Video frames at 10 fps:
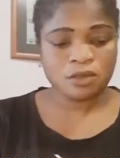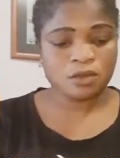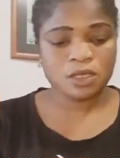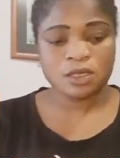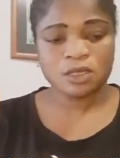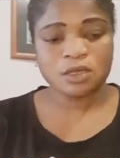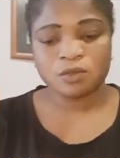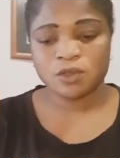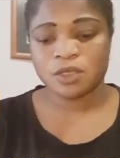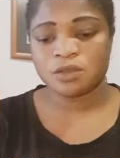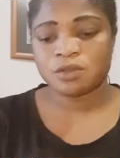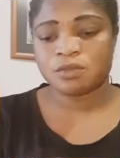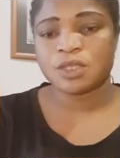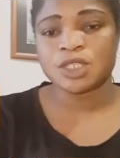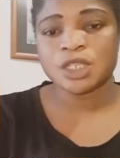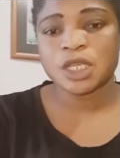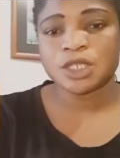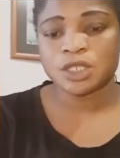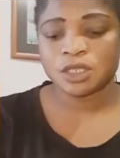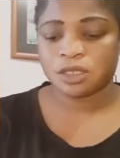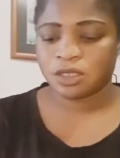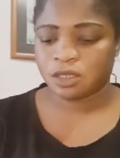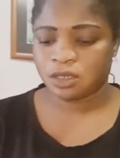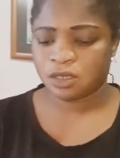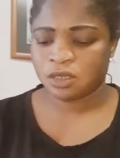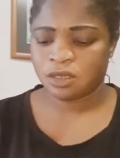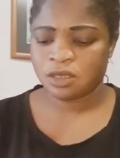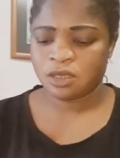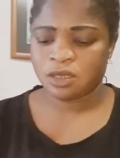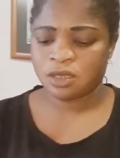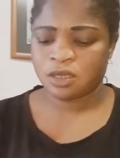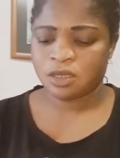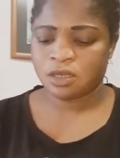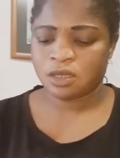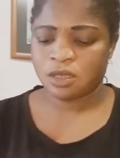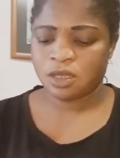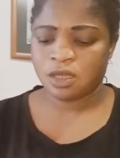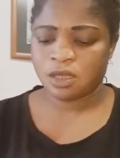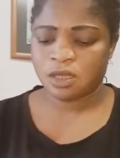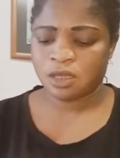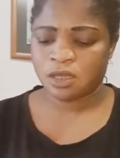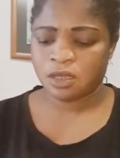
Okay, I'm going to be charging it here.